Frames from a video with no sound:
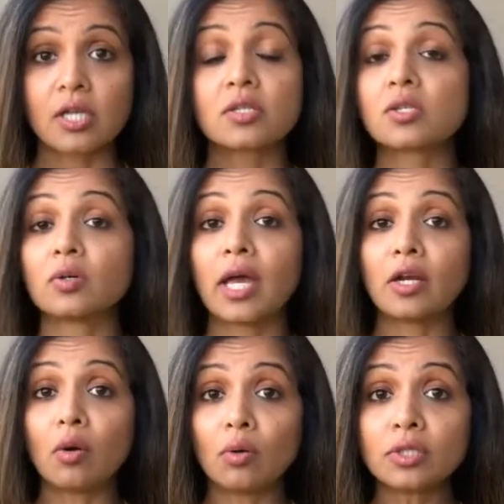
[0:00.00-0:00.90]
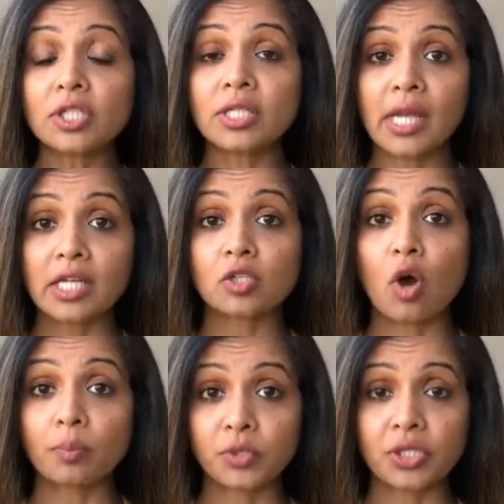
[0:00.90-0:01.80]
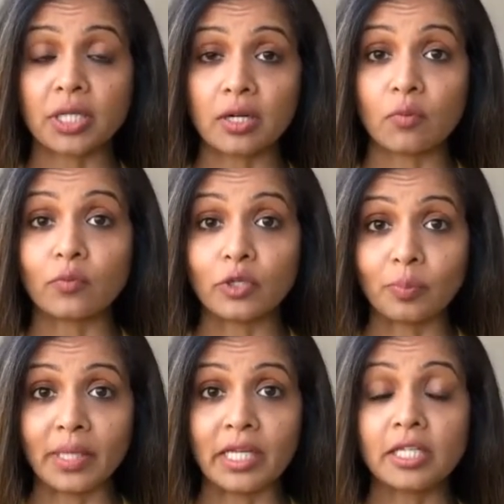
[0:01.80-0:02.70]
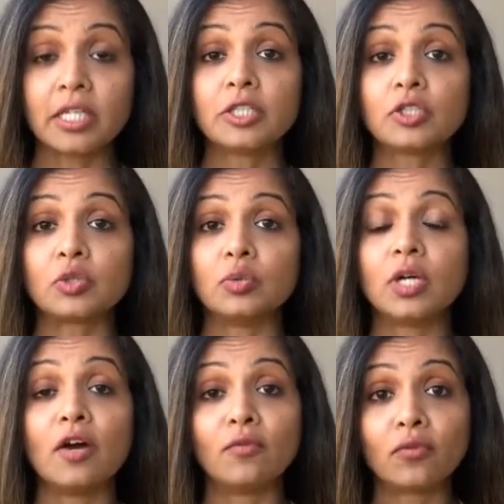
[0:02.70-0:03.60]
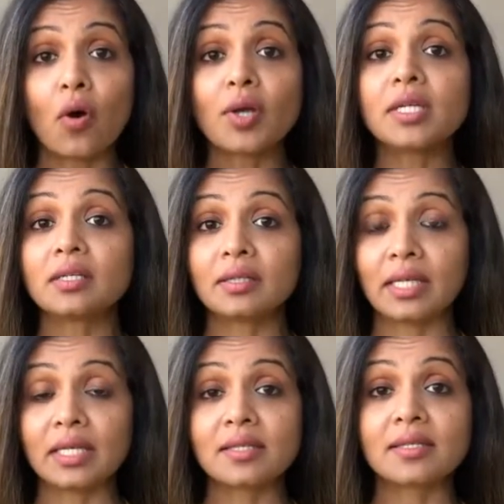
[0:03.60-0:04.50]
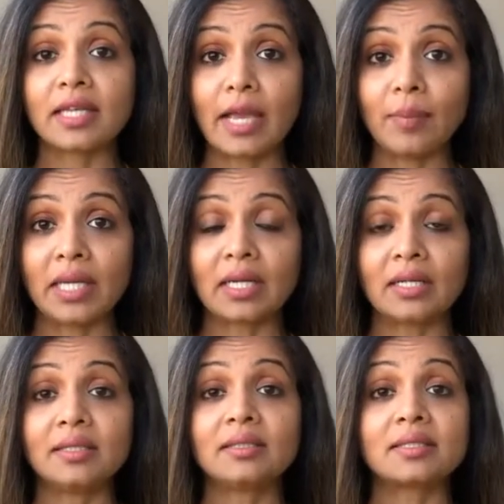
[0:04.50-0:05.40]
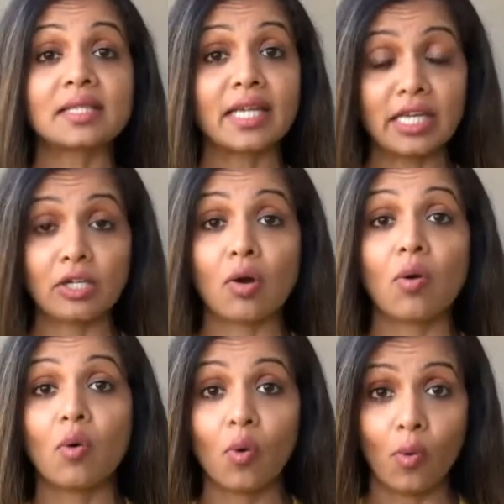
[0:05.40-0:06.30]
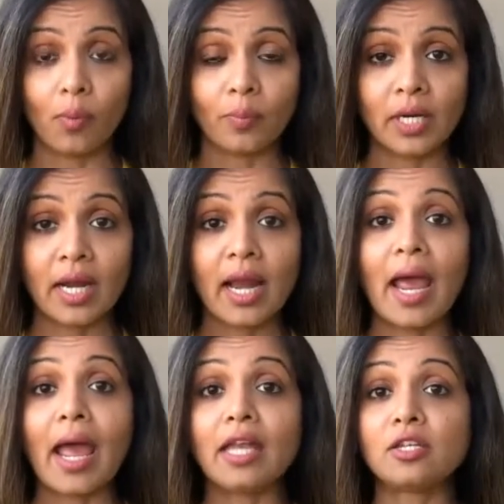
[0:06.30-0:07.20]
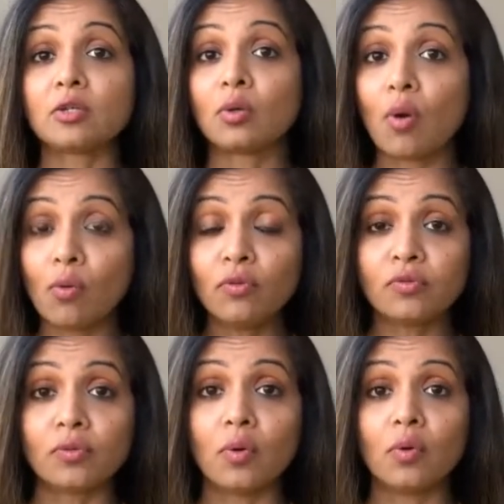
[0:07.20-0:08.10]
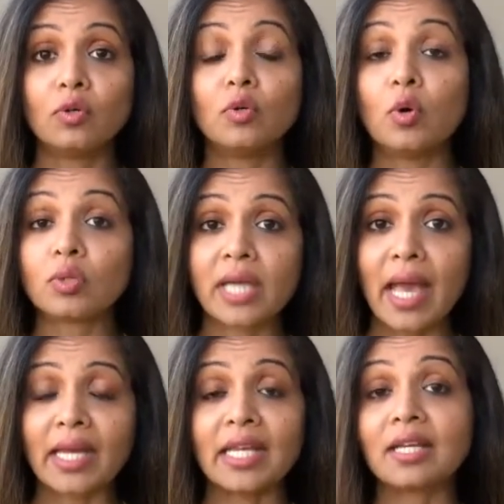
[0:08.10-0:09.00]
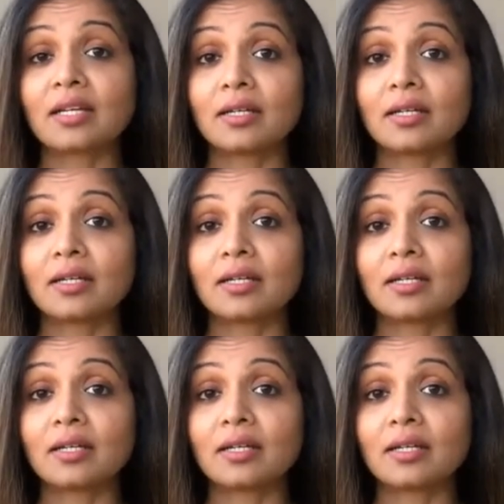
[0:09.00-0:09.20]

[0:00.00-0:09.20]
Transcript: So an alternate option would be to avoid these chemicals in your home and go for organic